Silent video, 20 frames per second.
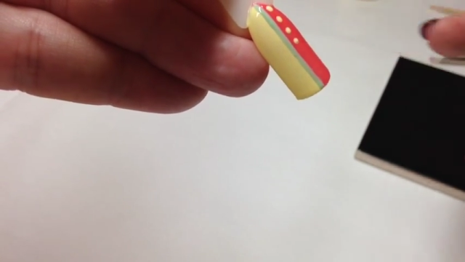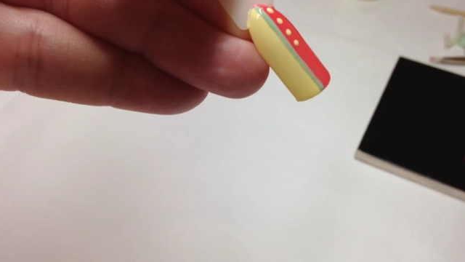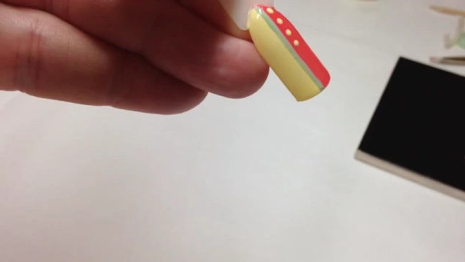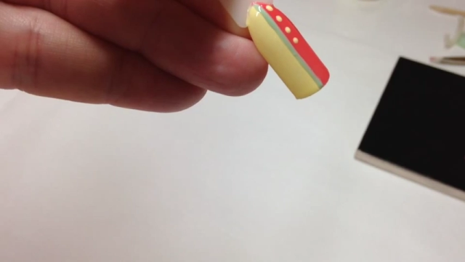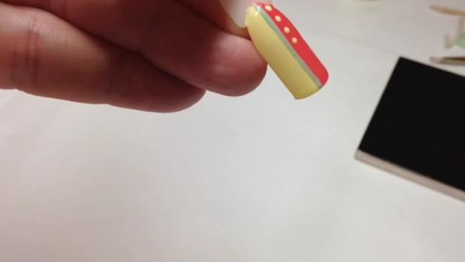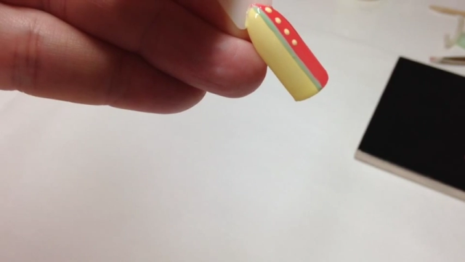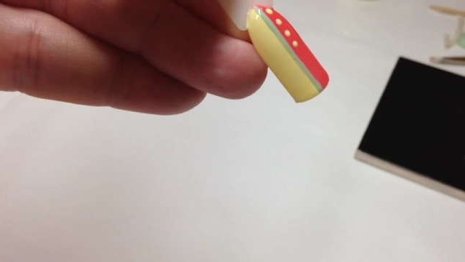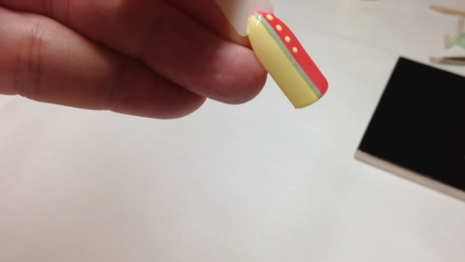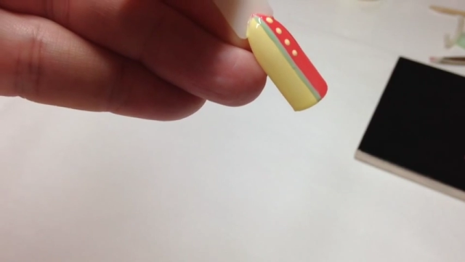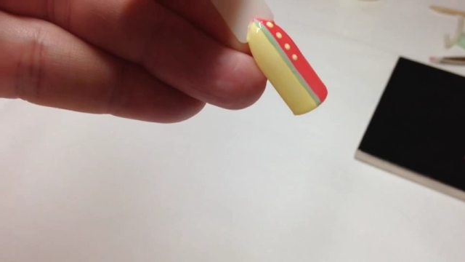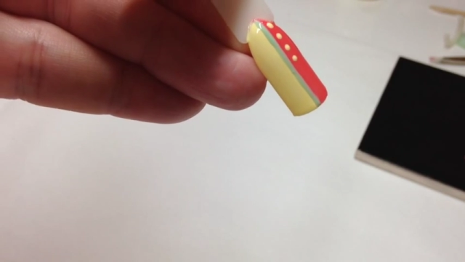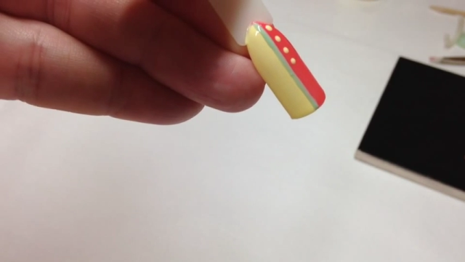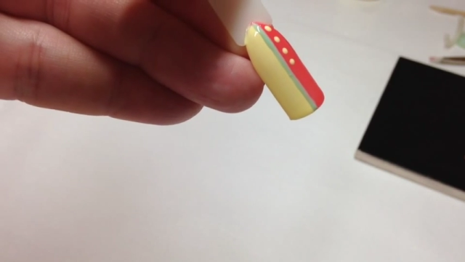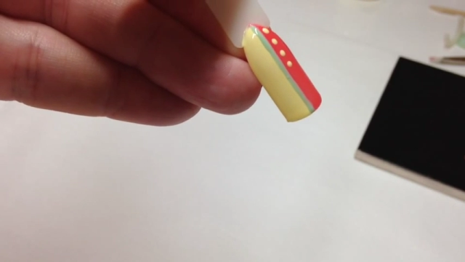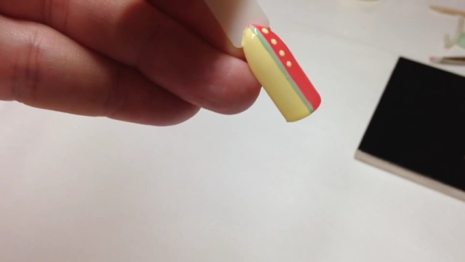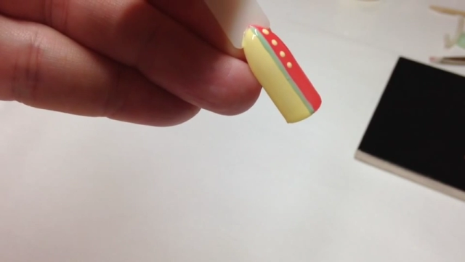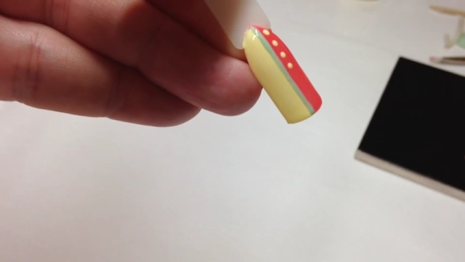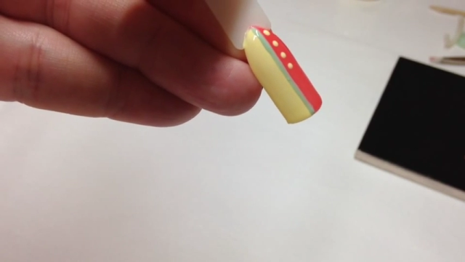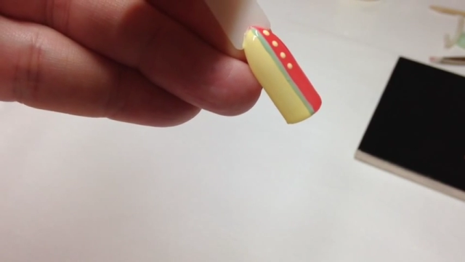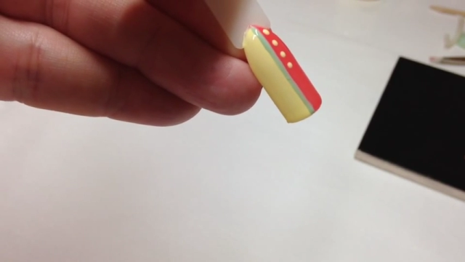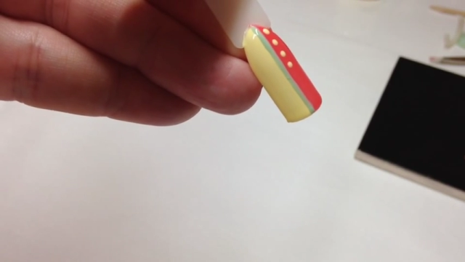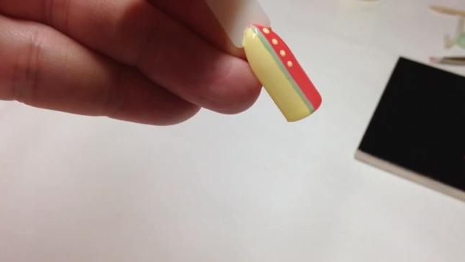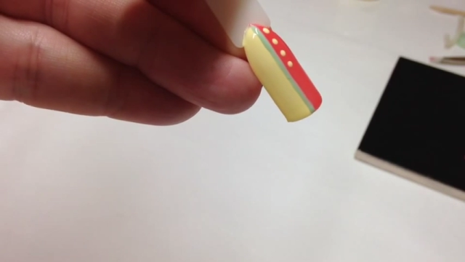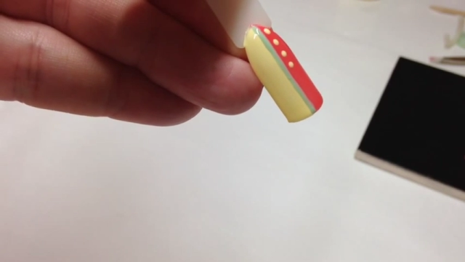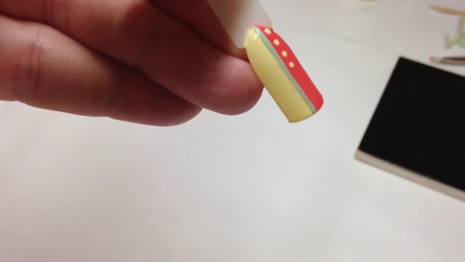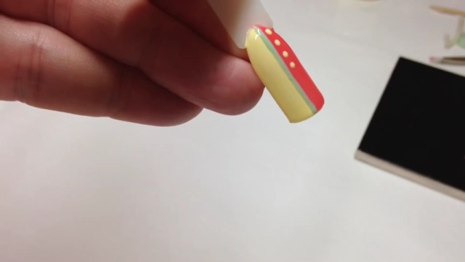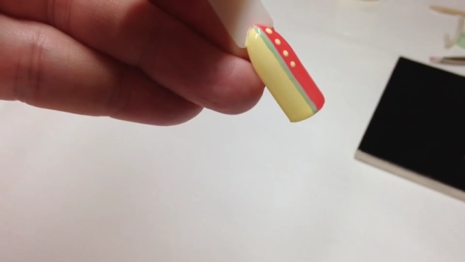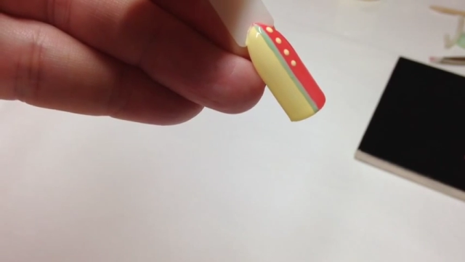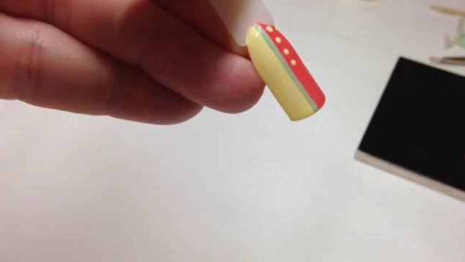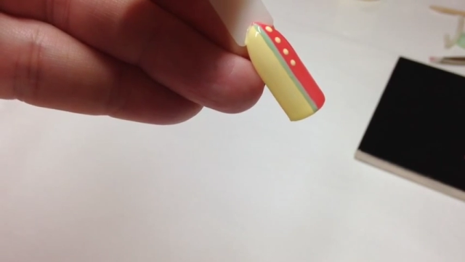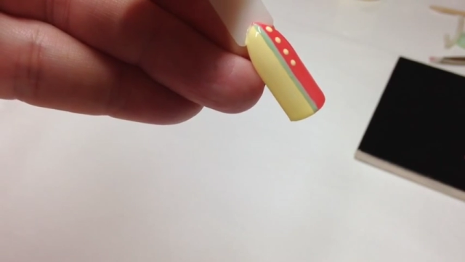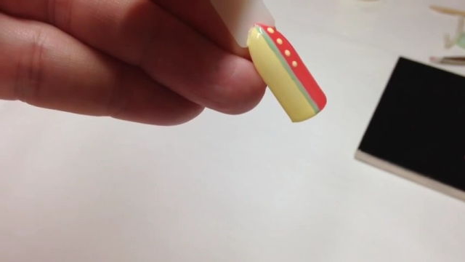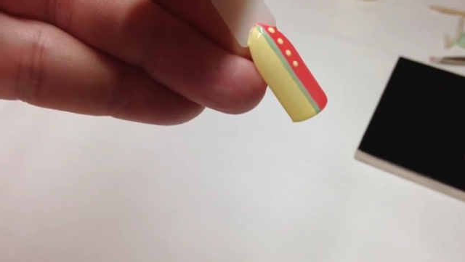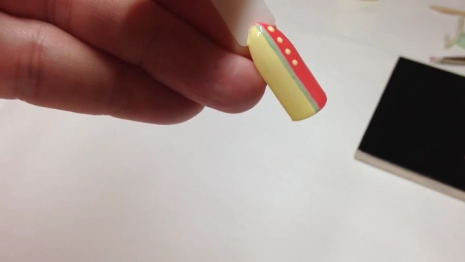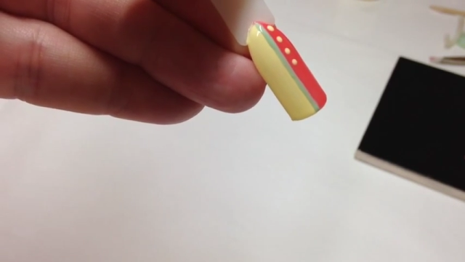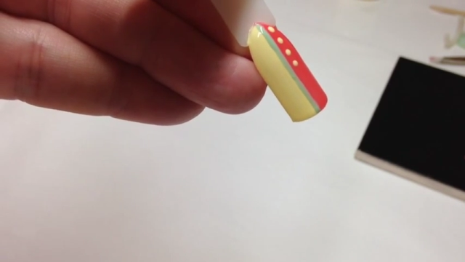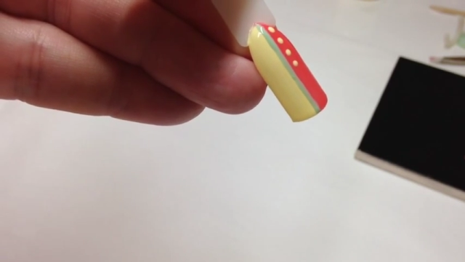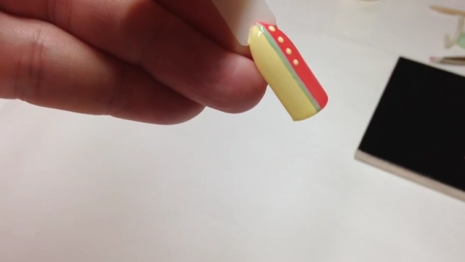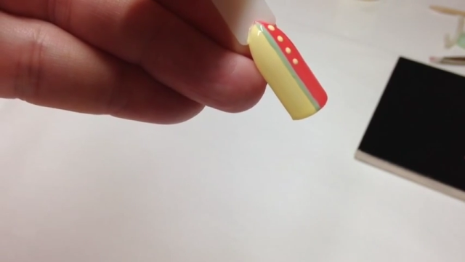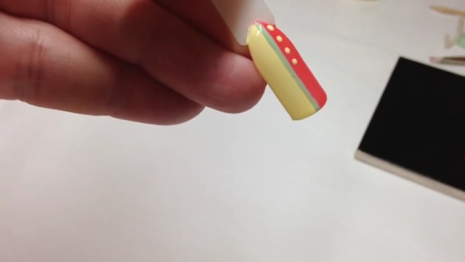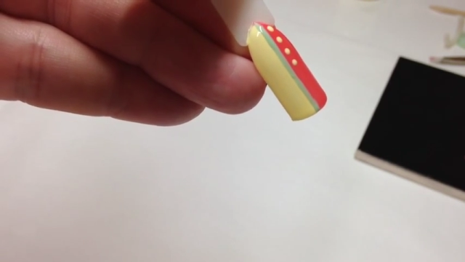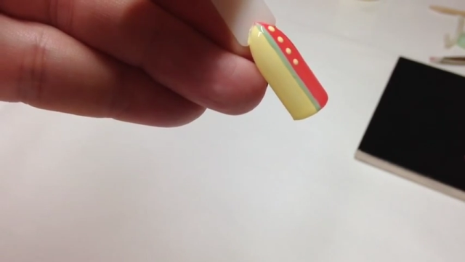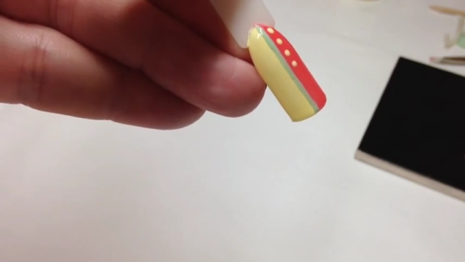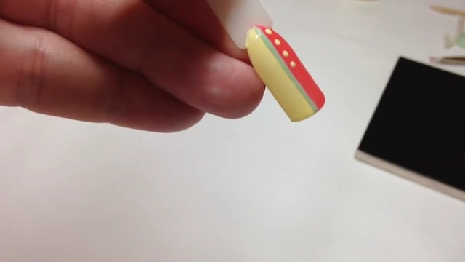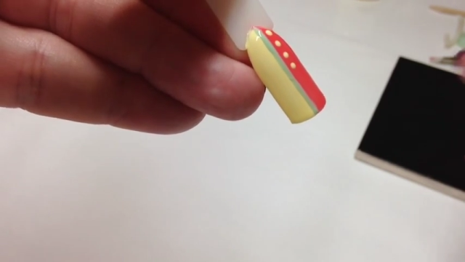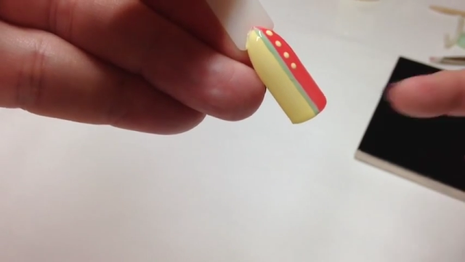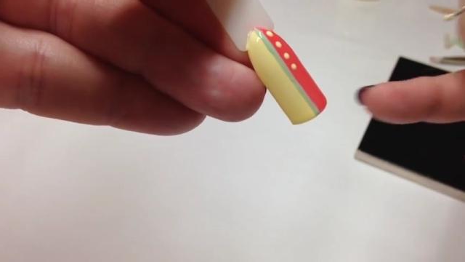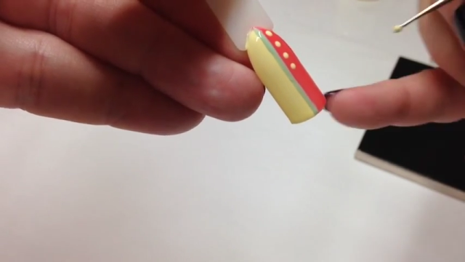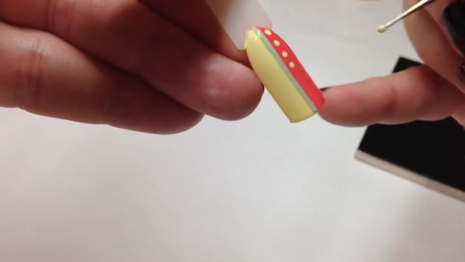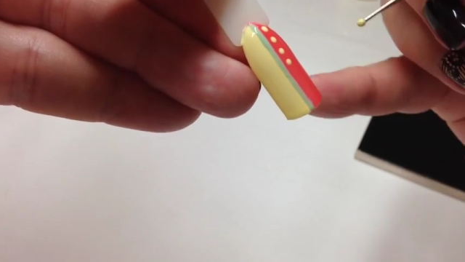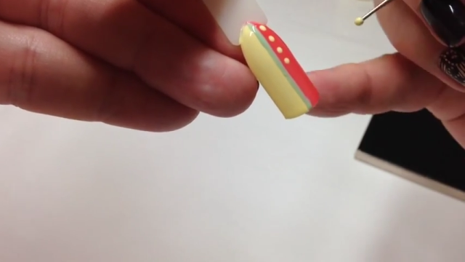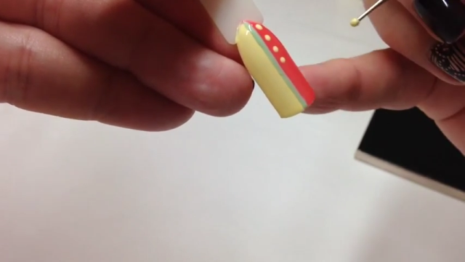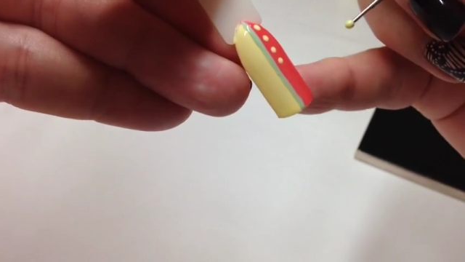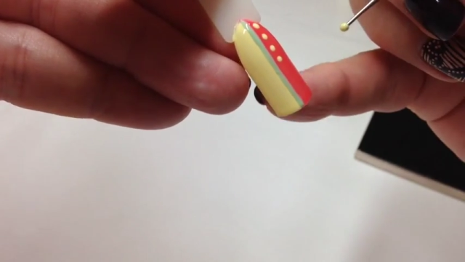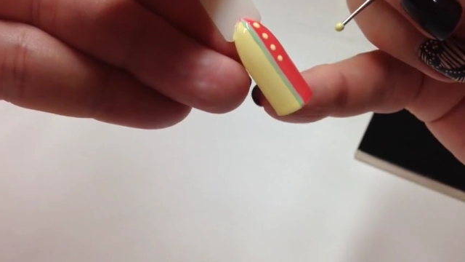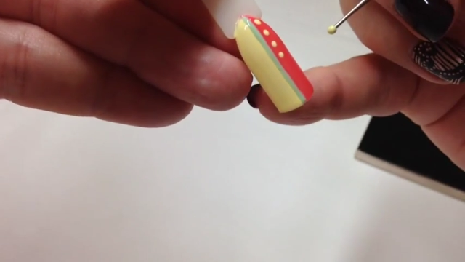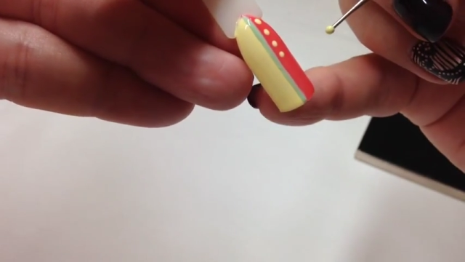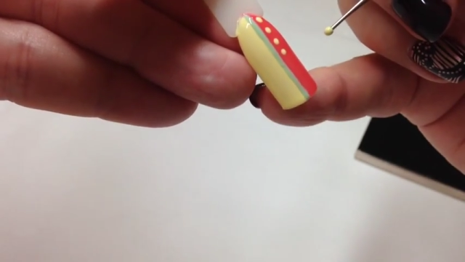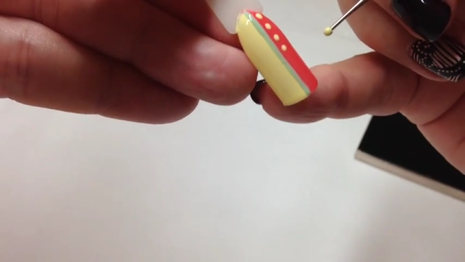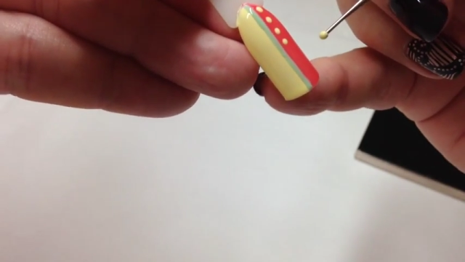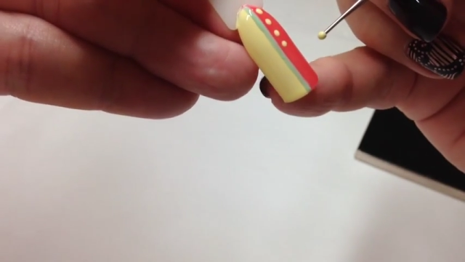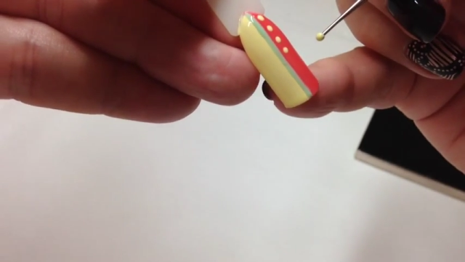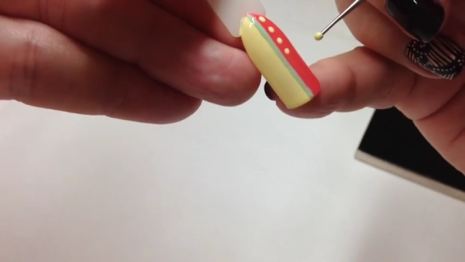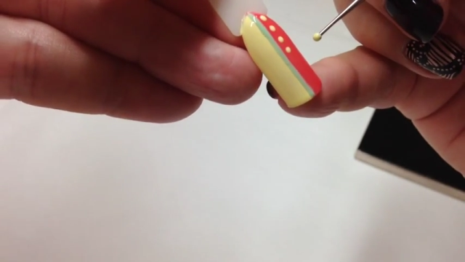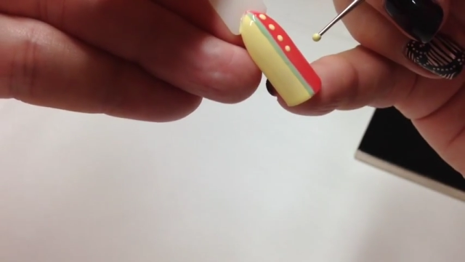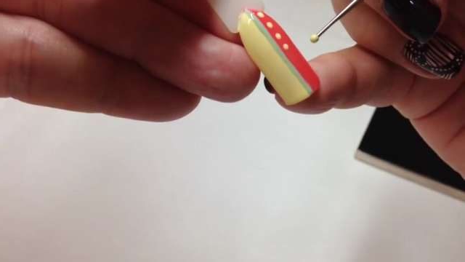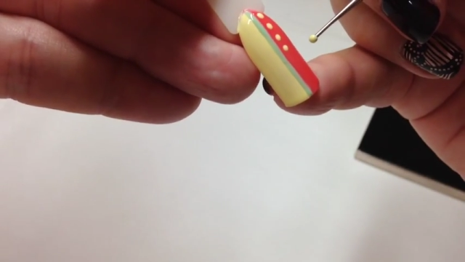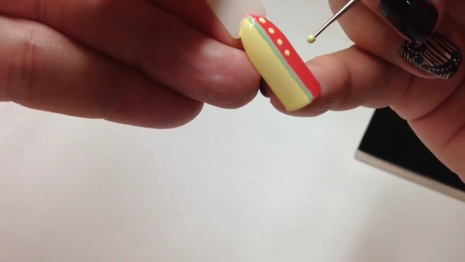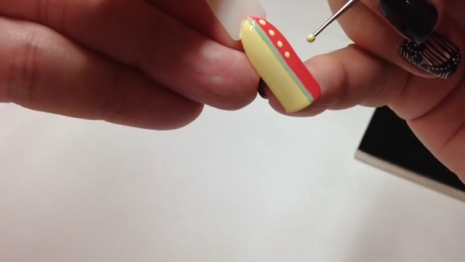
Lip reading: No face is visible, so there are no lips to read.